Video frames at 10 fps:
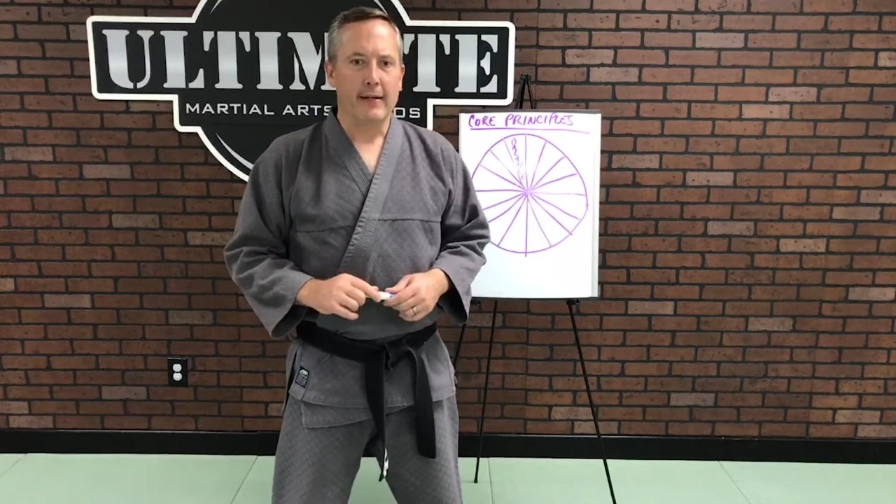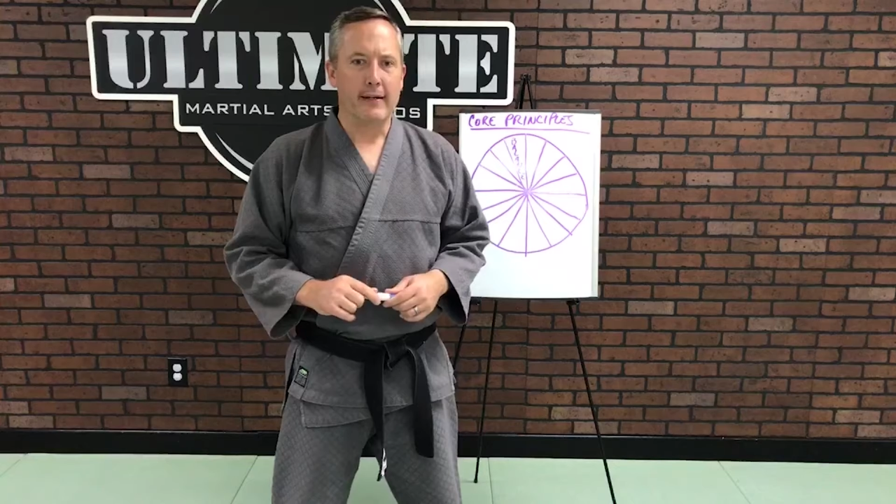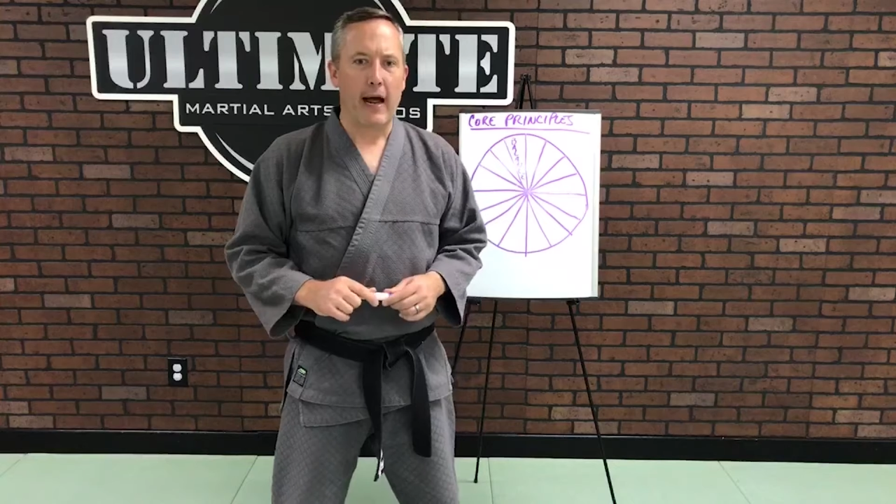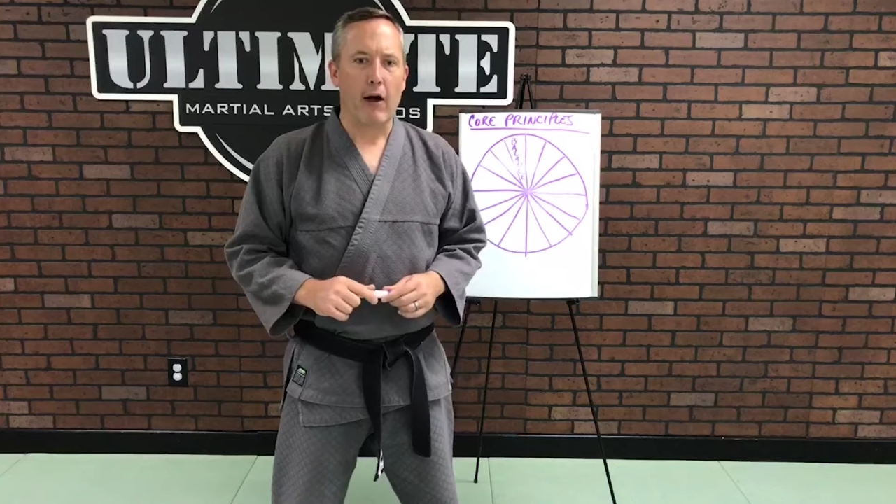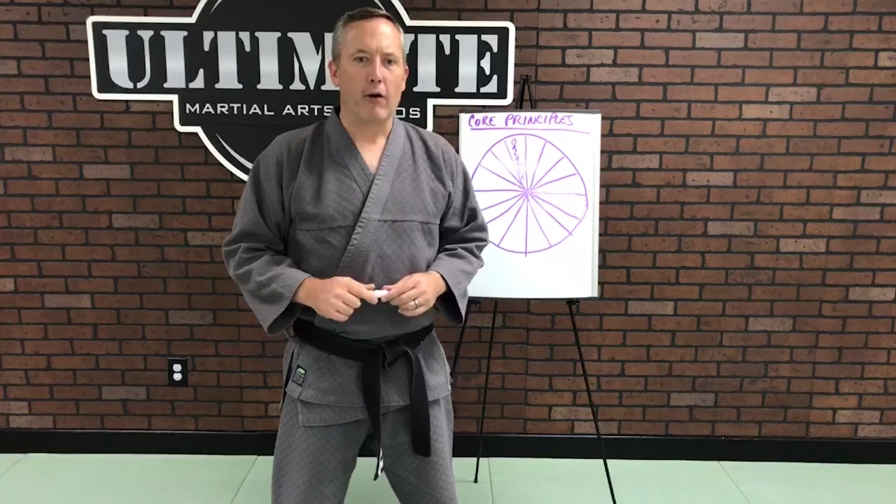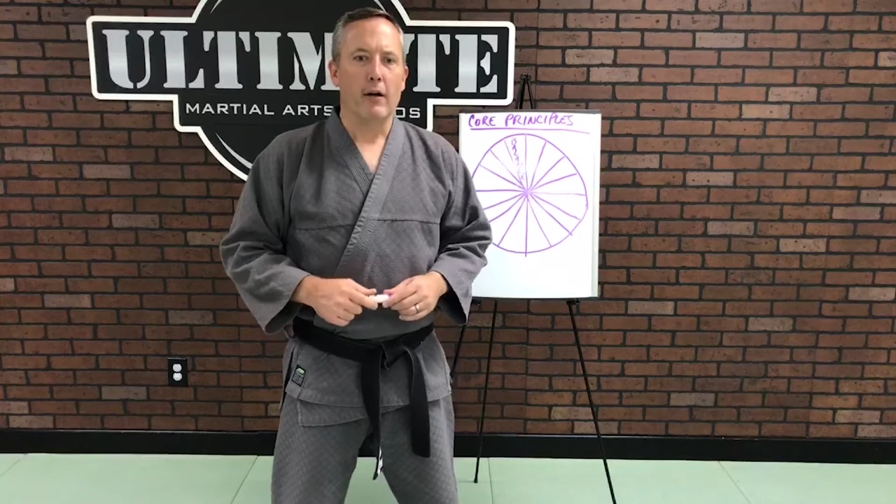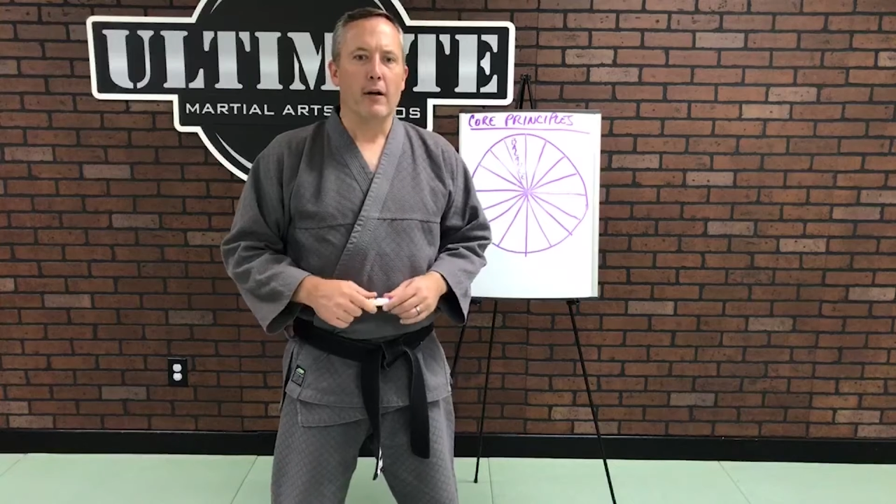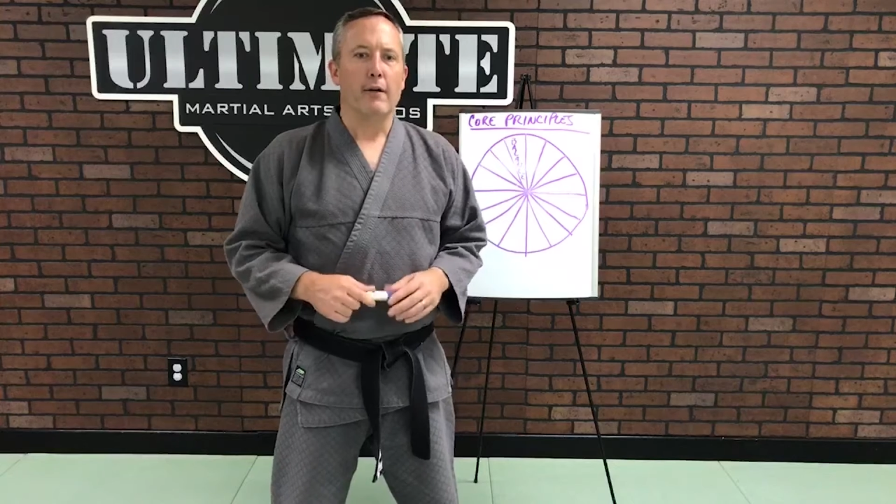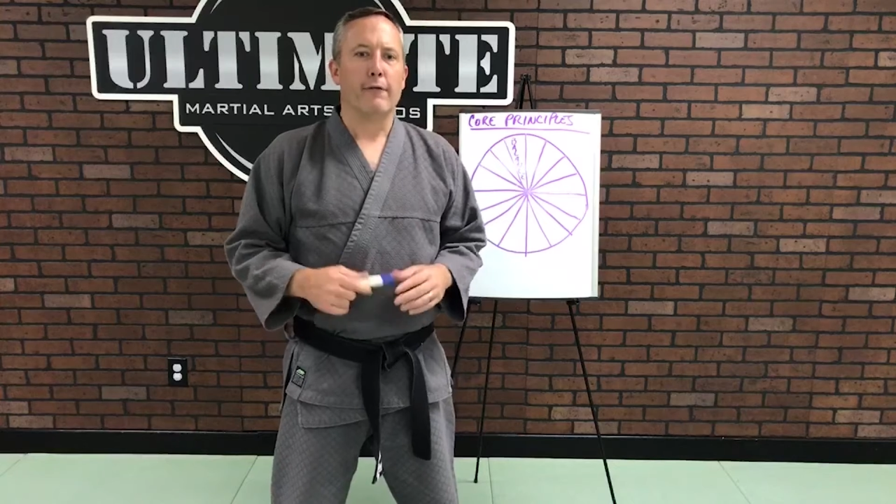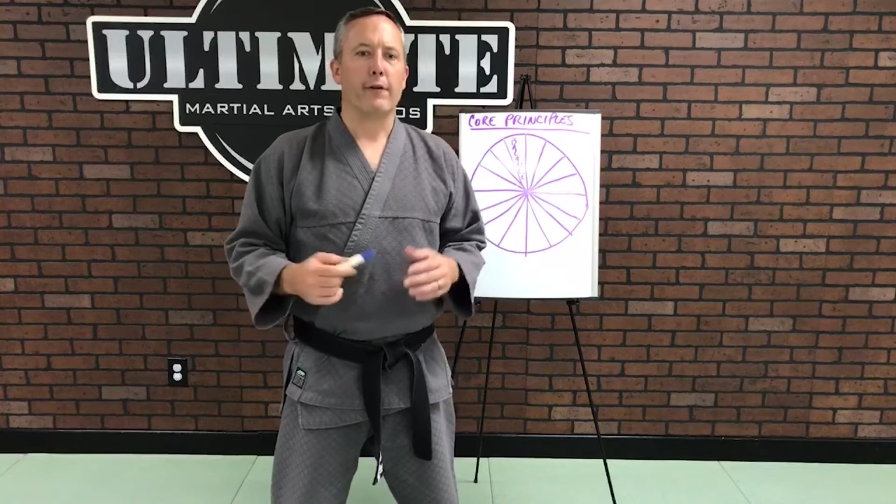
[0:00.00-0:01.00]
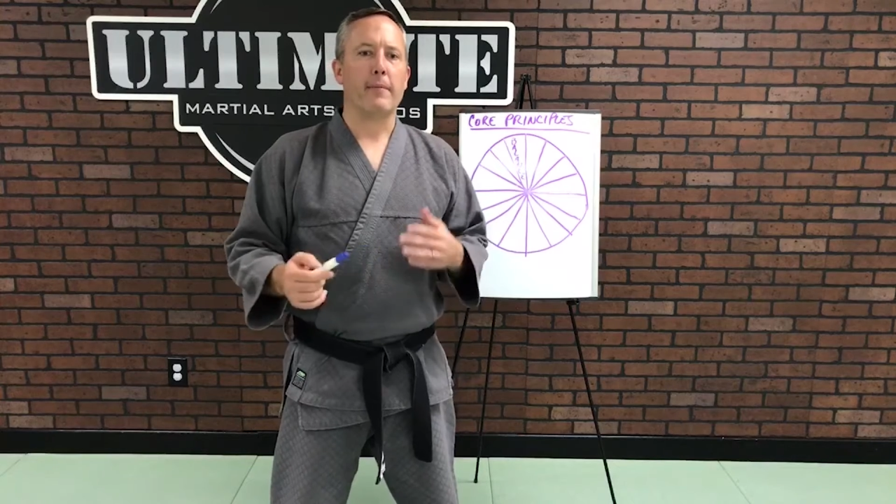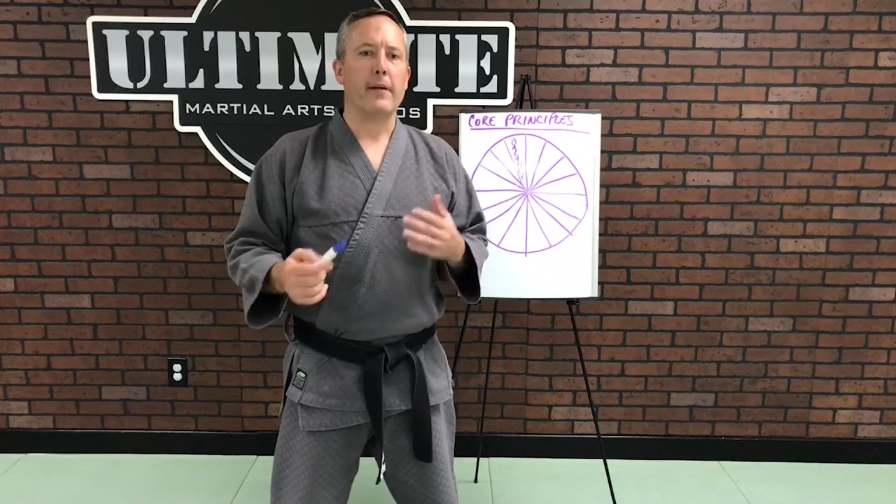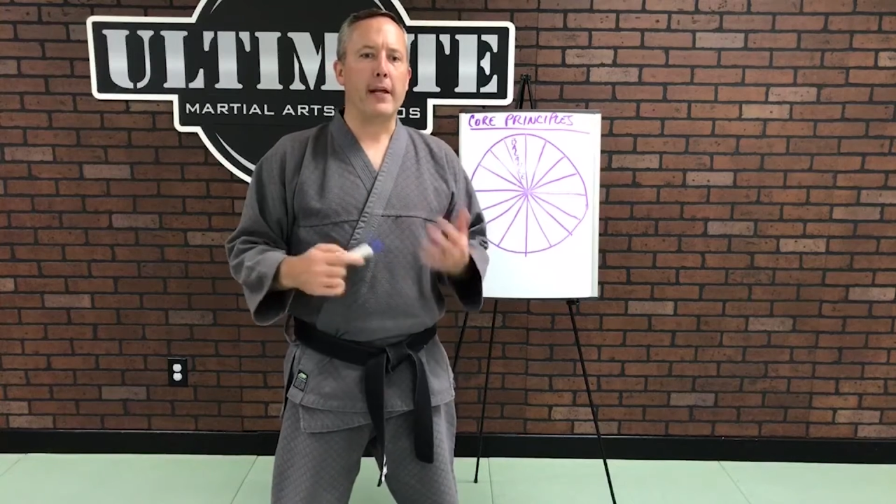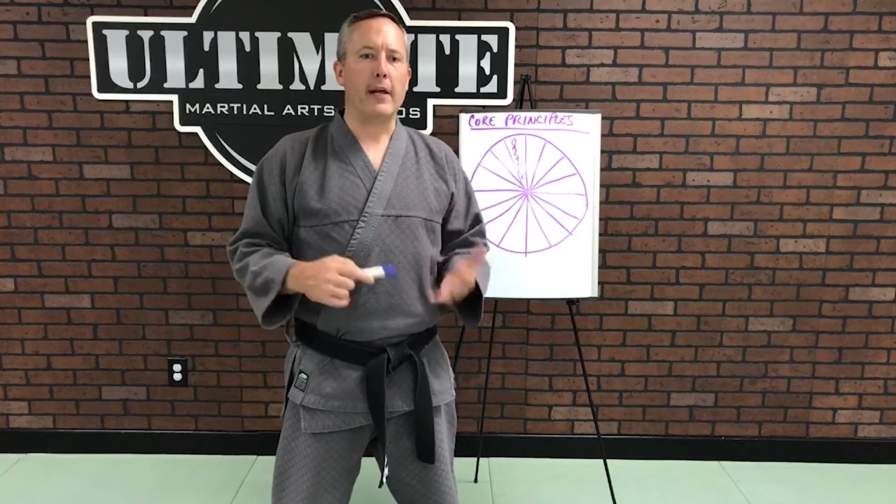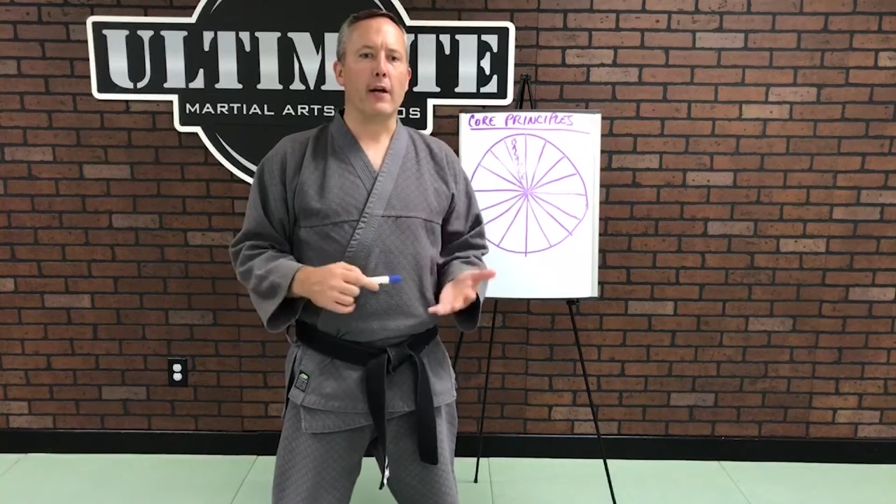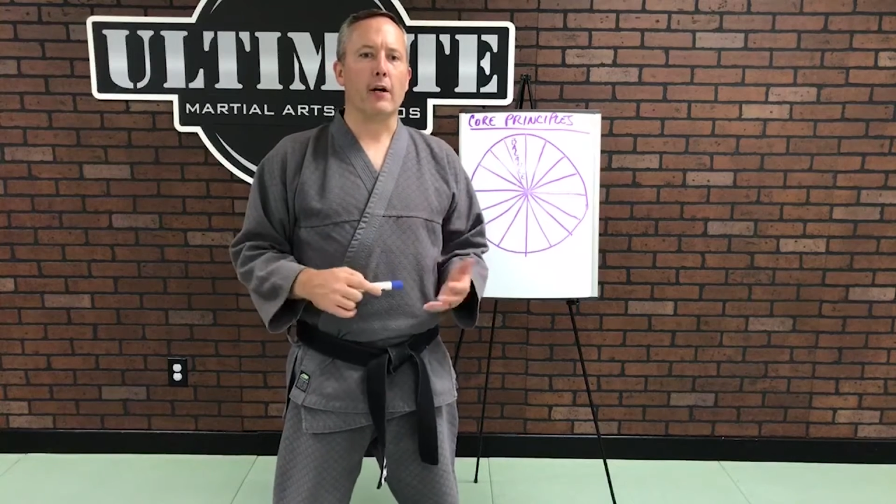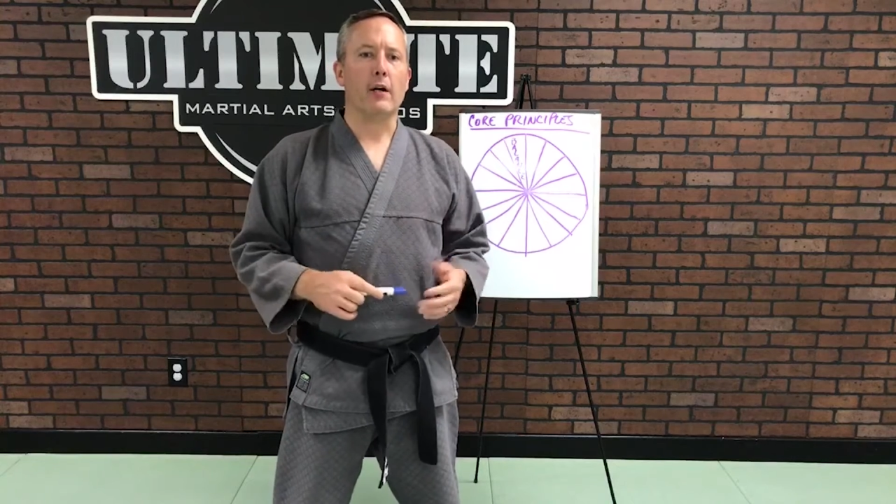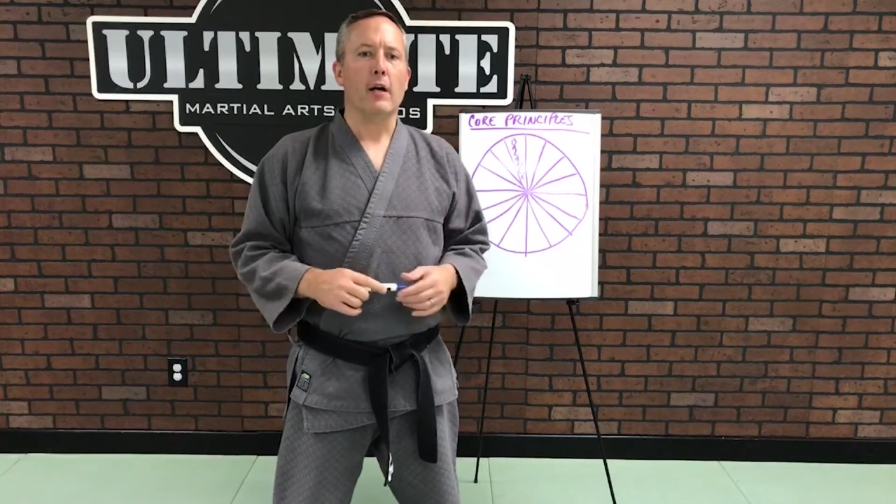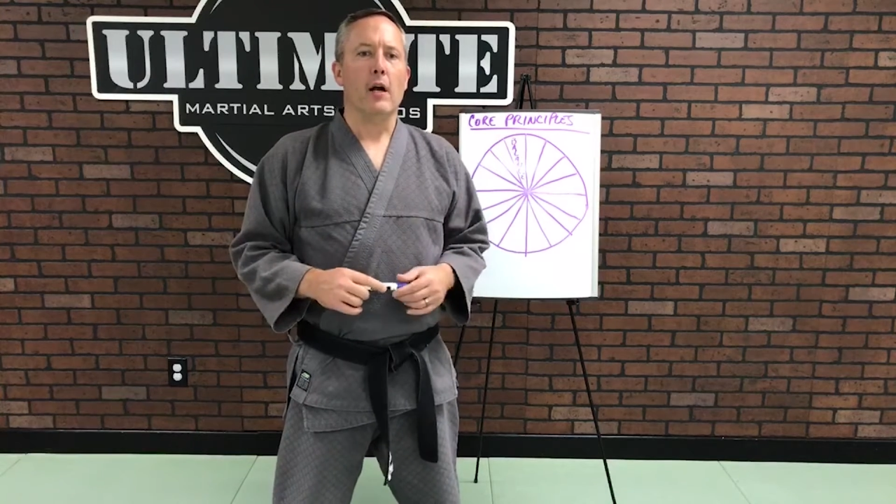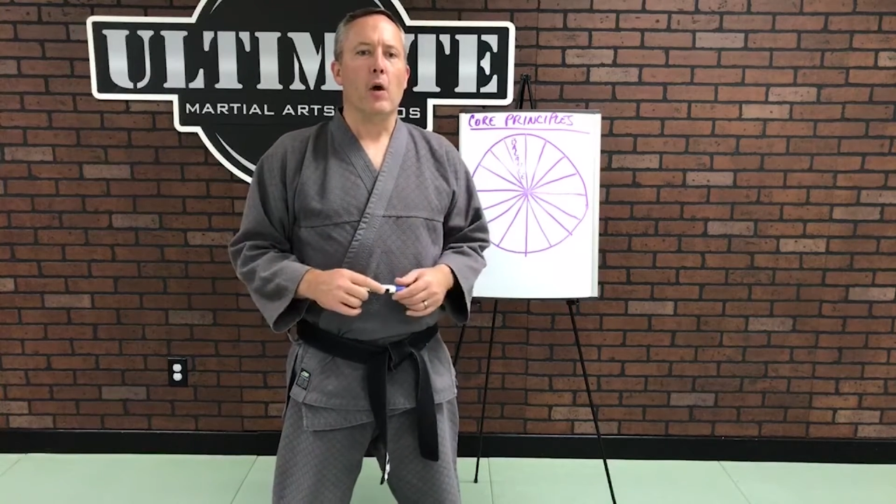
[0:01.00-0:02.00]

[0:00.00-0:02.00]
Now, from here,